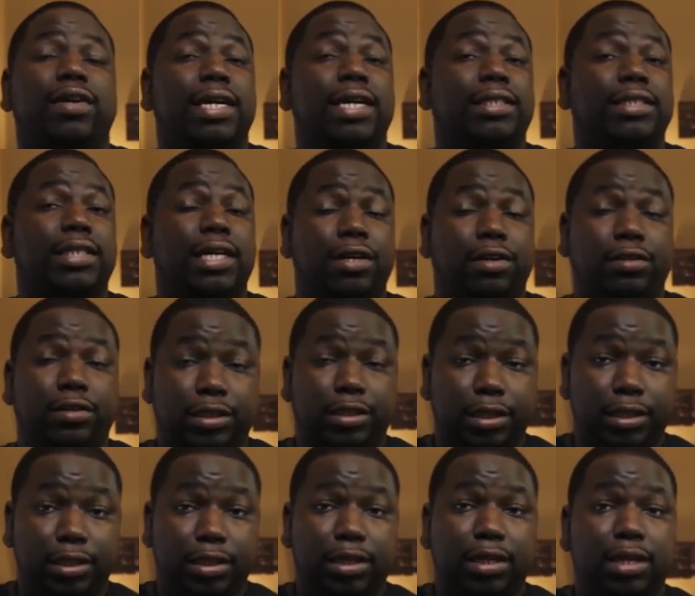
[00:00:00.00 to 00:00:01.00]
creates
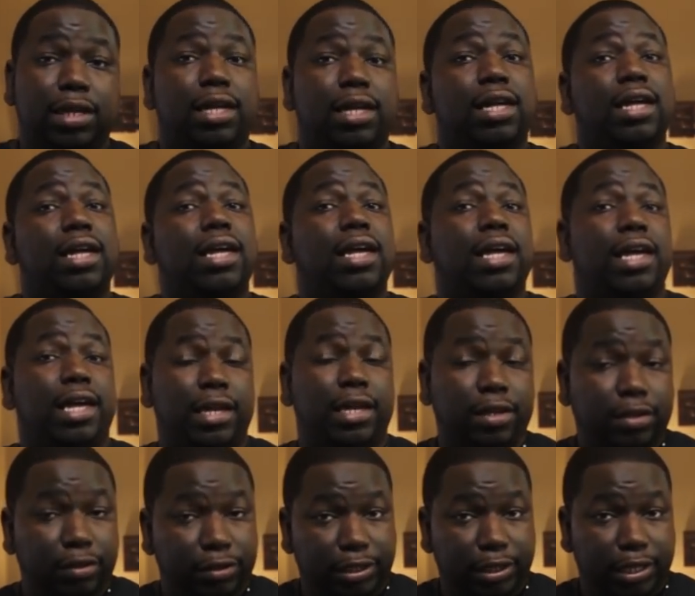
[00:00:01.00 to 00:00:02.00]
energy,
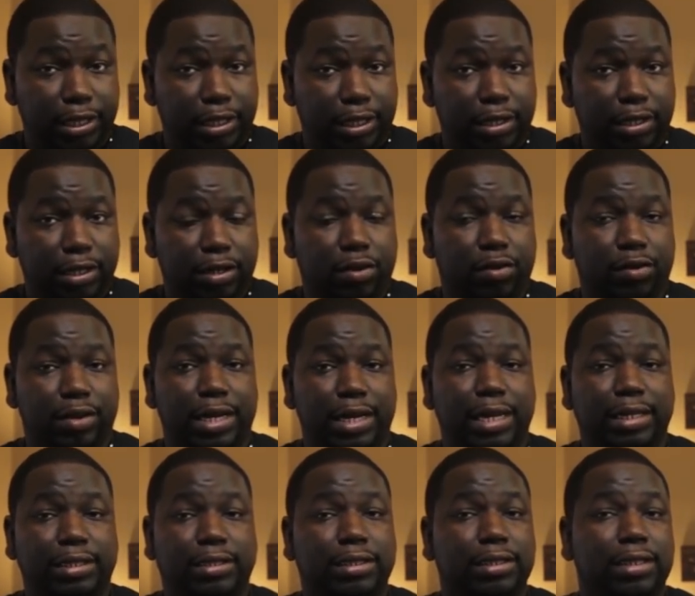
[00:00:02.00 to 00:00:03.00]
energy
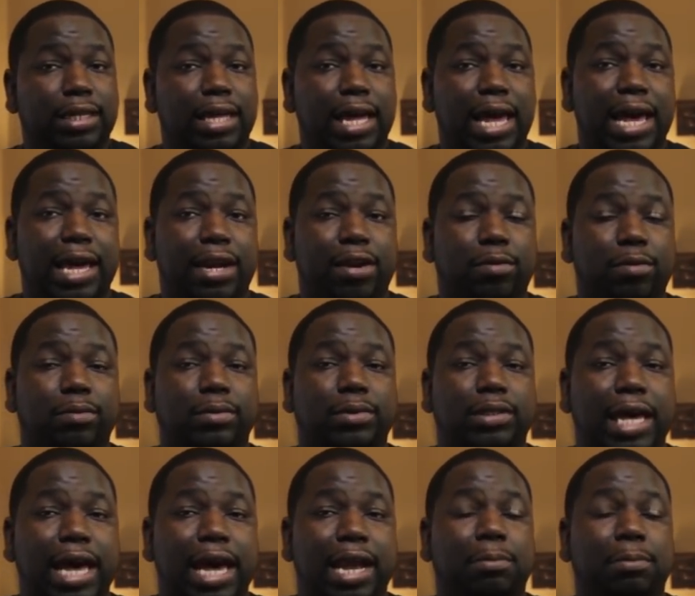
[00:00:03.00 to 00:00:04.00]
creates
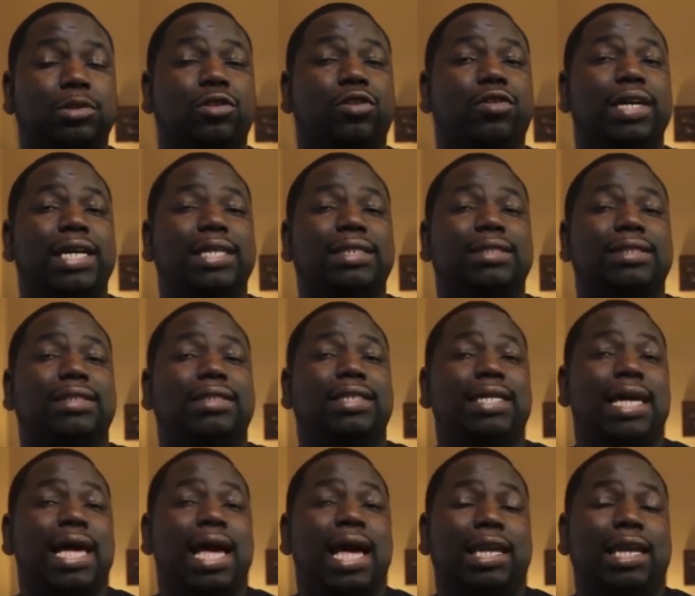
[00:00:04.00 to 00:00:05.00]
atoms, atoms creates
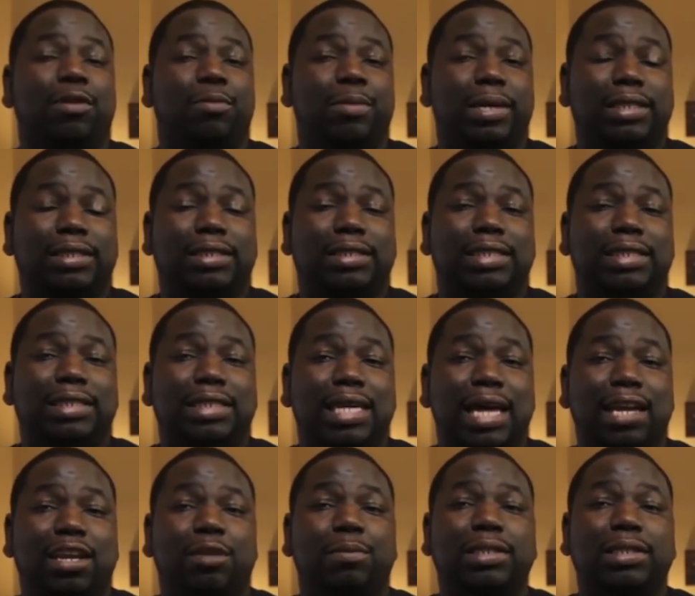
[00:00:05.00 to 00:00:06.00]
the elements, these
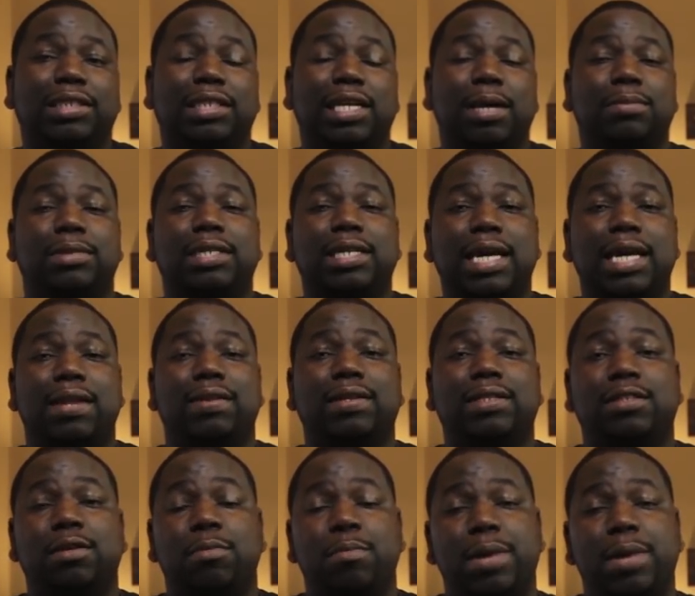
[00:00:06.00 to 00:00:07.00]
elements come
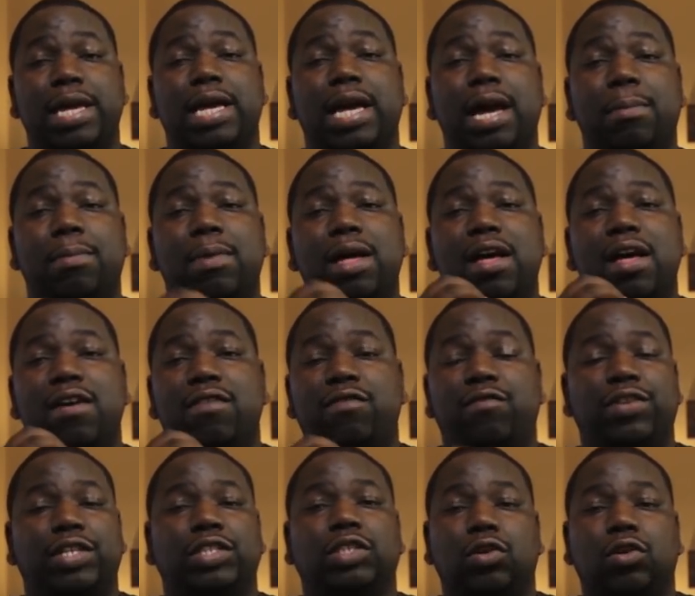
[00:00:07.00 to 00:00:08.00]
together to make up
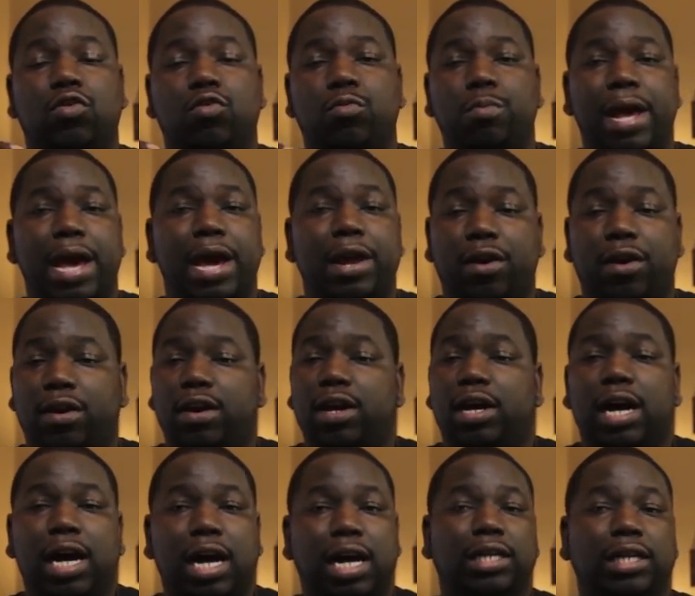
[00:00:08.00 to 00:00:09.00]
physical matter,
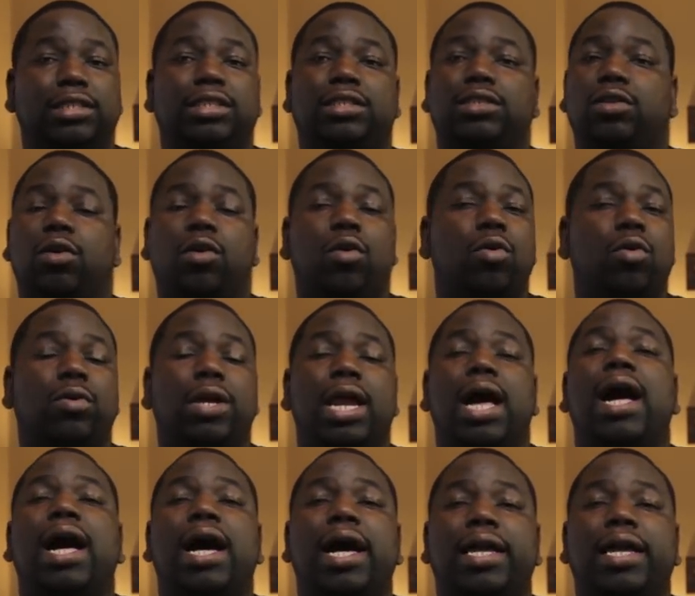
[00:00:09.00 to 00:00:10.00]
us, the whole
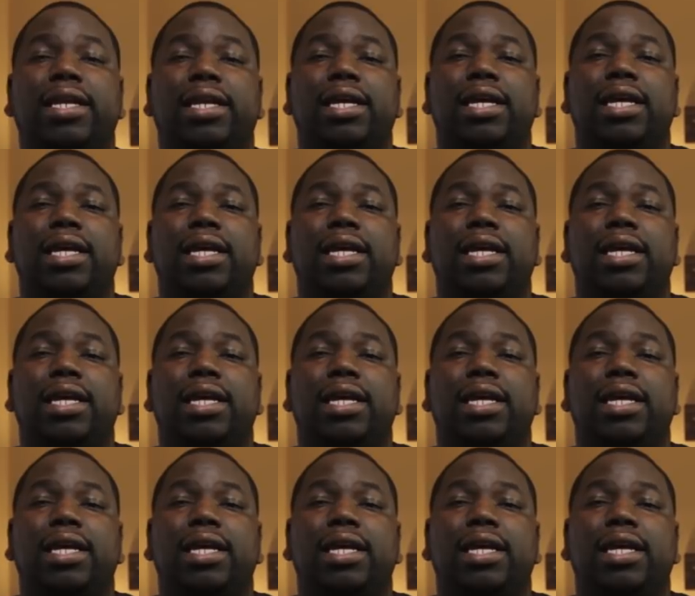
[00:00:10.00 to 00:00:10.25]
nine.